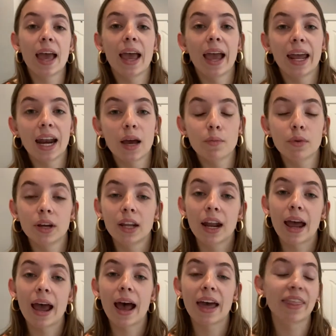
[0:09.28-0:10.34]
And I'm
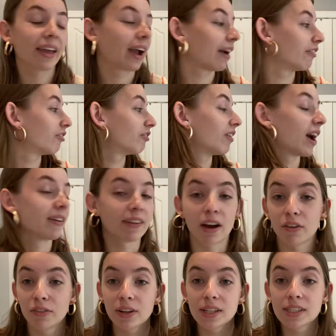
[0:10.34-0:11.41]
gonna, I think I have five
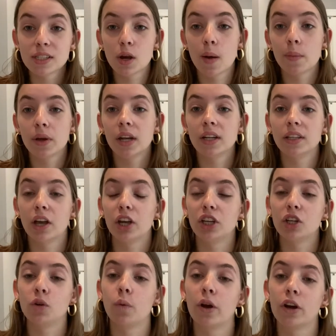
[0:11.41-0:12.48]
outfits, so I'm gonna tell
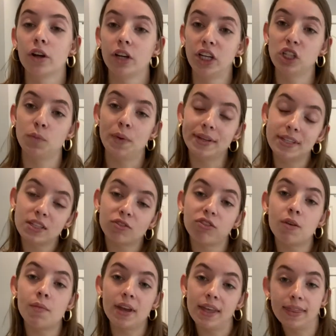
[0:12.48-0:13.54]
you where each piece is
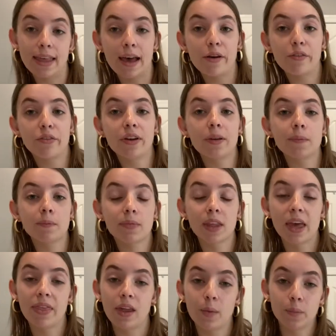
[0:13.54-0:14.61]
from in the outfit.
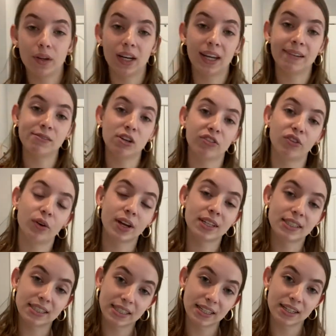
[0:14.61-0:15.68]
And then I'm gonna give you a few
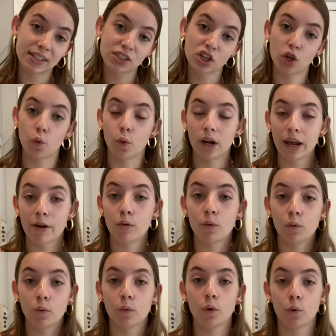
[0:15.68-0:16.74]
ideas on what I
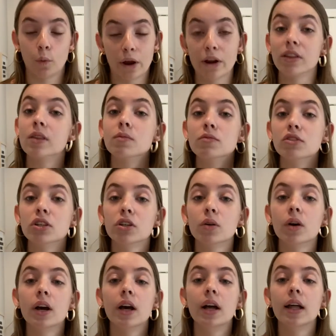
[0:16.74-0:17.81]
would wear them to,
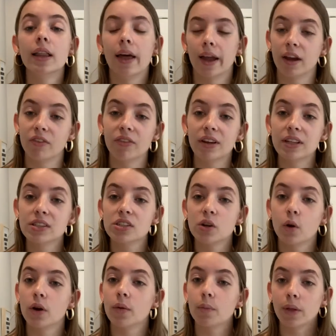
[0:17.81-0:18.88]
like events
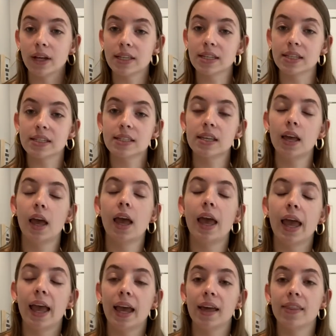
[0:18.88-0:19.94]
or places.
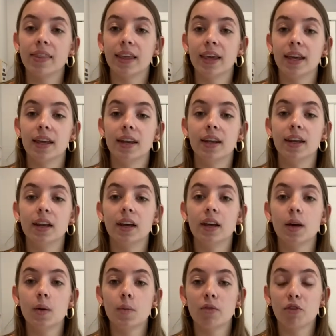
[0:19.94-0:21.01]
And then
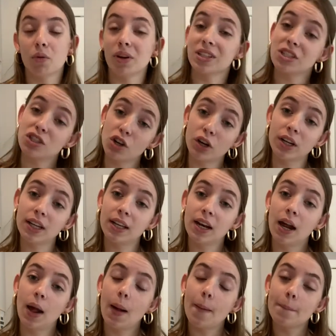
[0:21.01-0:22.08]
before it started,
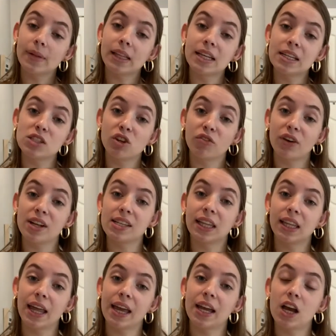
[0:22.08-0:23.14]
please don't forget to
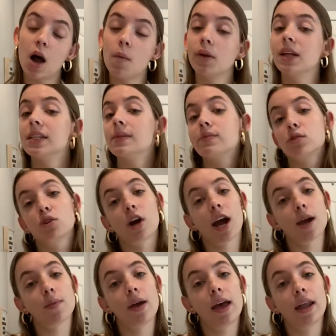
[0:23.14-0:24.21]
like, comment, and
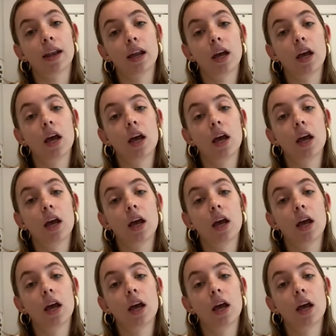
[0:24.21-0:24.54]
subscribe. And